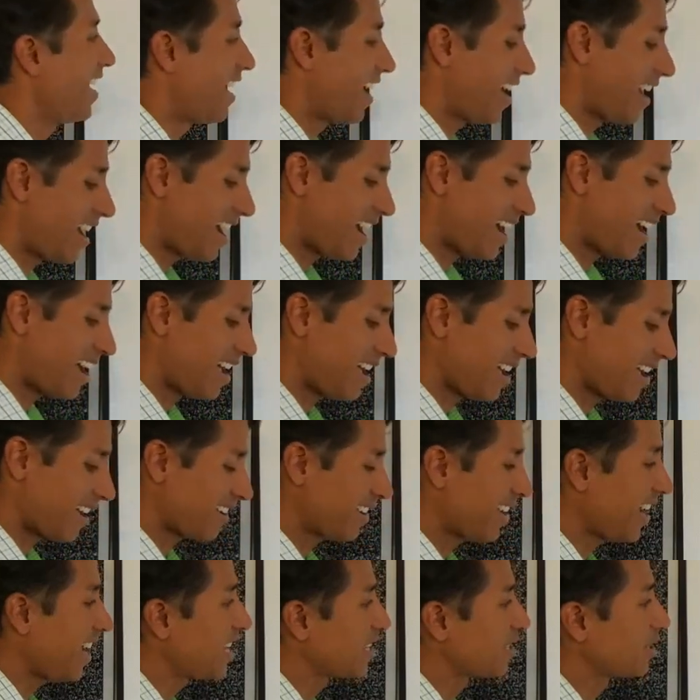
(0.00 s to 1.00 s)

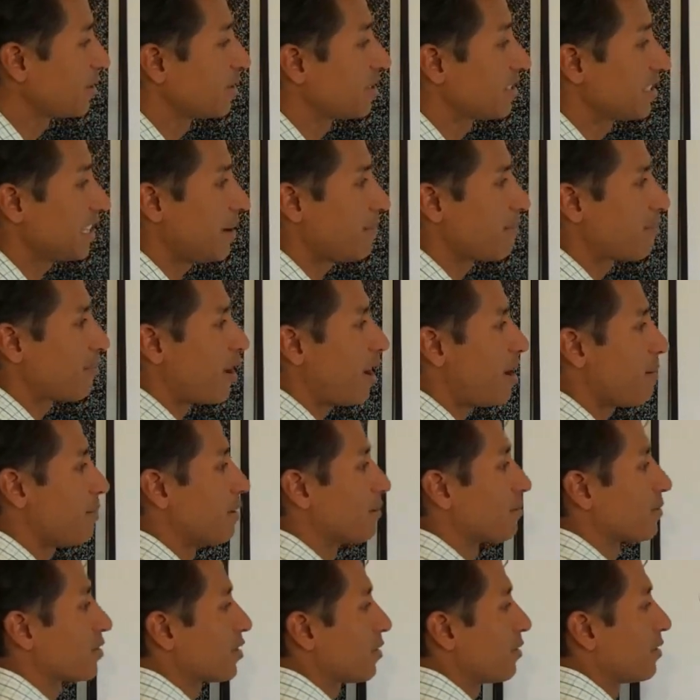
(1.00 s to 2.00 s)
Gosh, same
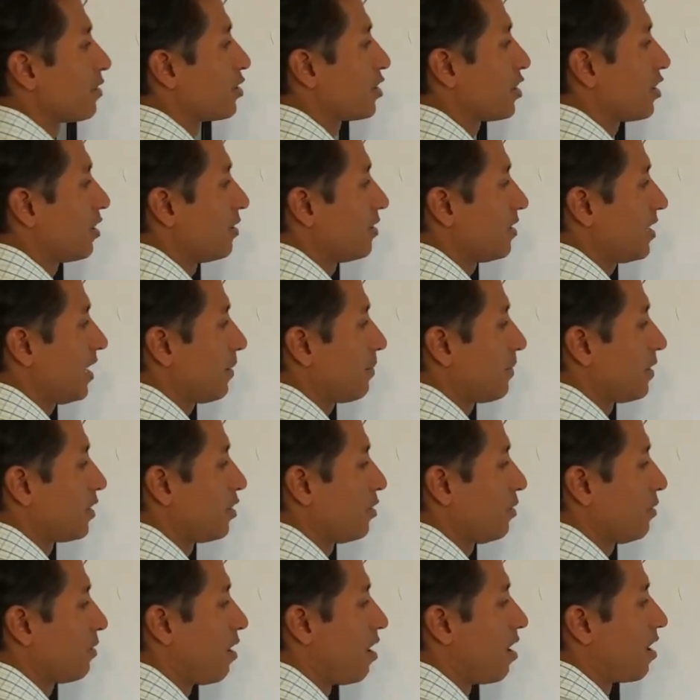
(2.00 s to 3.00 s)
problem, so it shouldn't take me
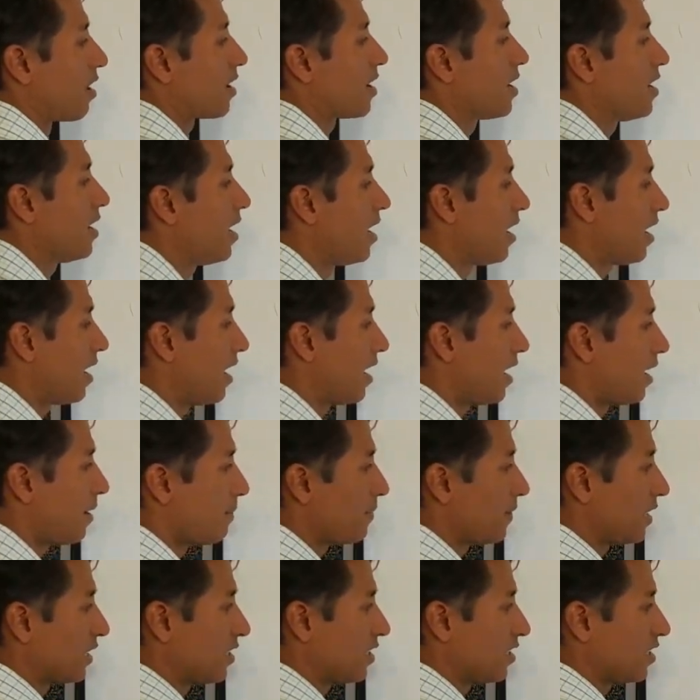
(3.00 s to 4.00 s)
too long.
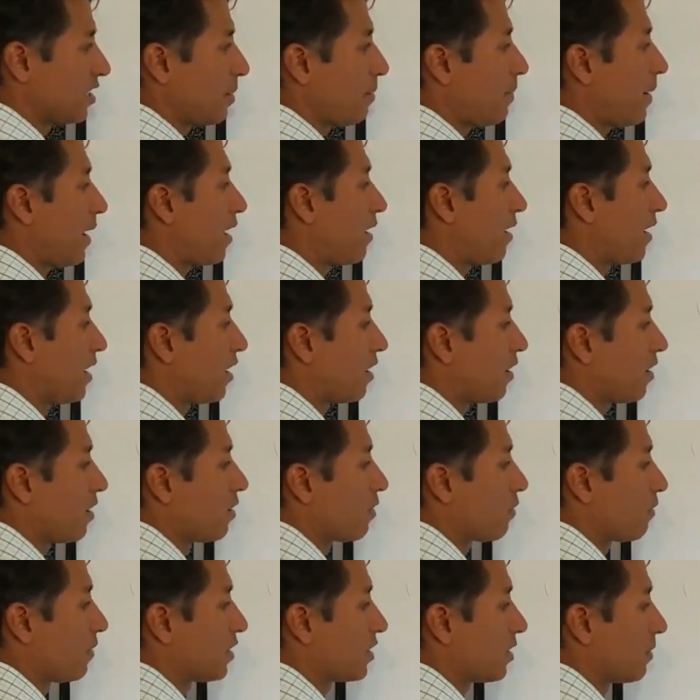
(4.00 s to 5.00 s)
This is the barrier.
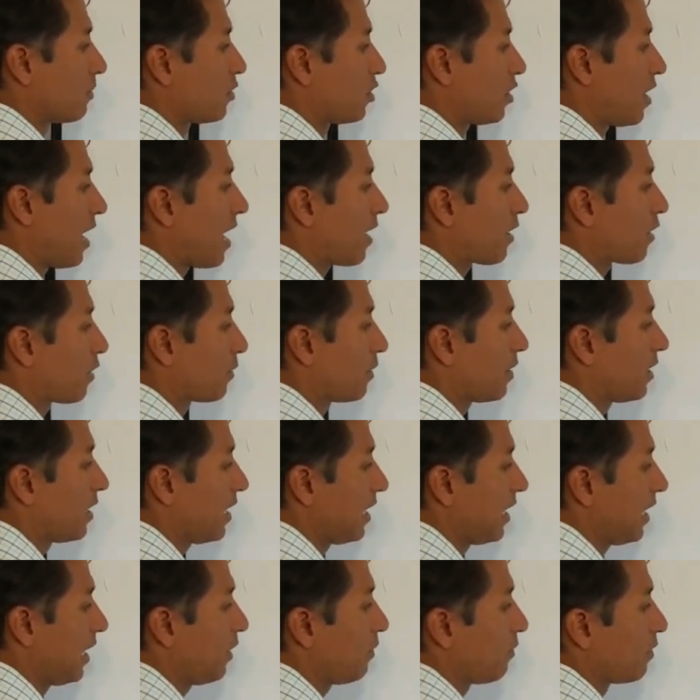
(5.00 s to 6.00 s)
We subtract
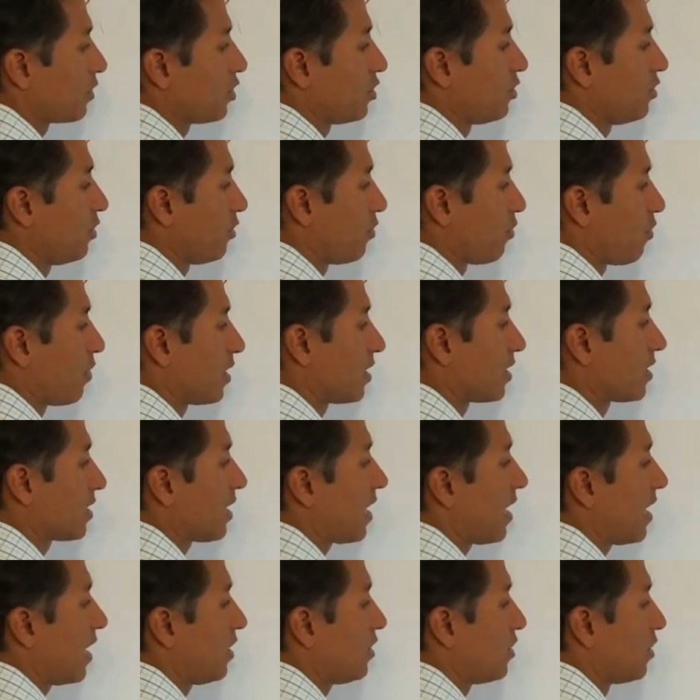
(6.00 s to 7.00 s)
3, which you do to one
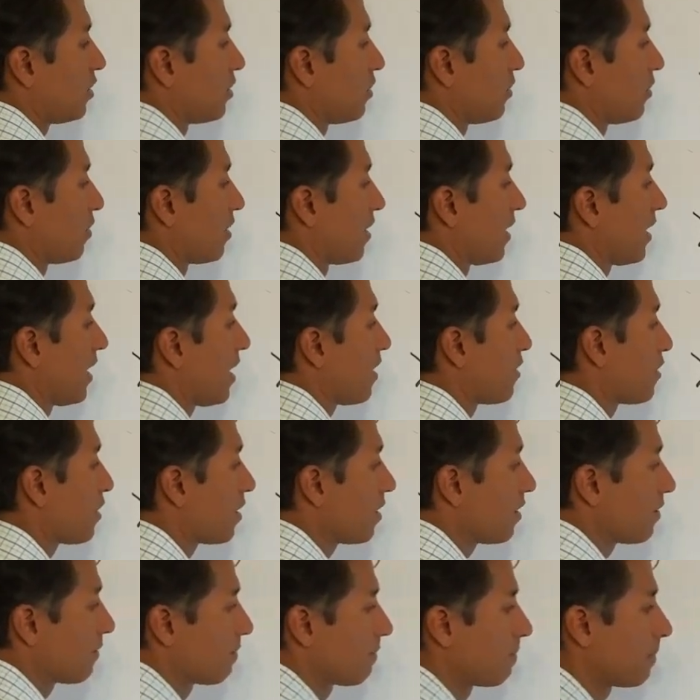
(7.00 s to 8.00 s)
side, you do to the
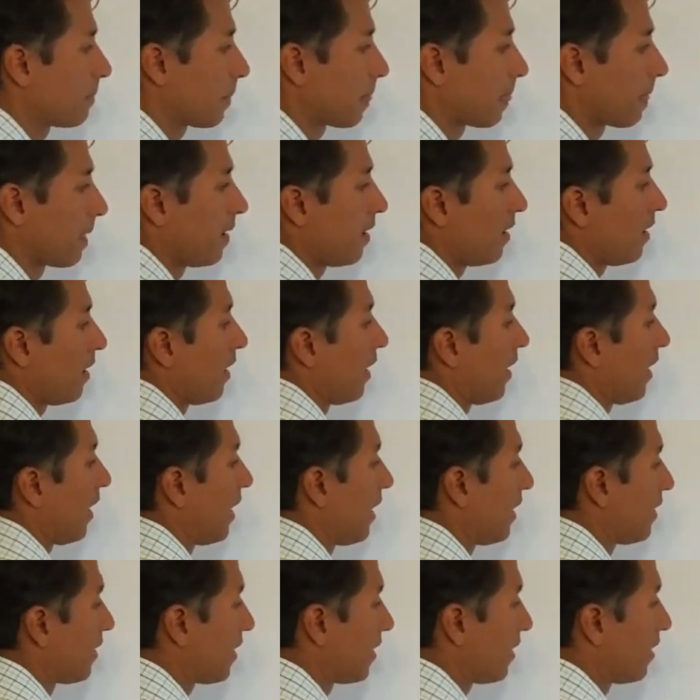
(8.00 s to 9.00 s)
other,
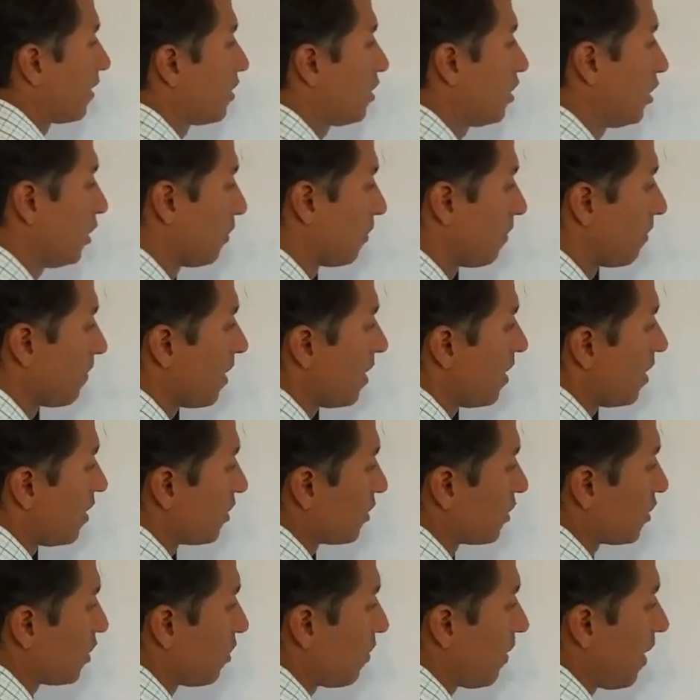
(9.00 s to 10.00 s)
and get a 2.
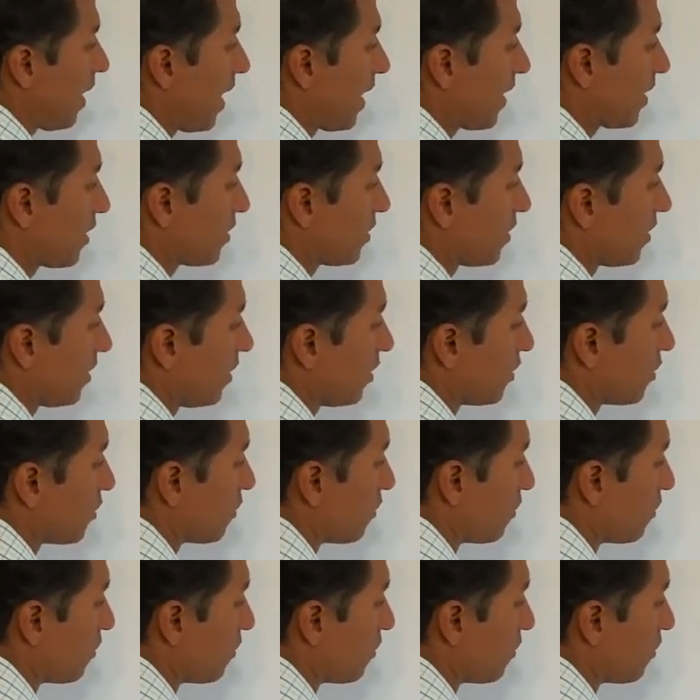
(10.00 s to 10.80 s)
So x is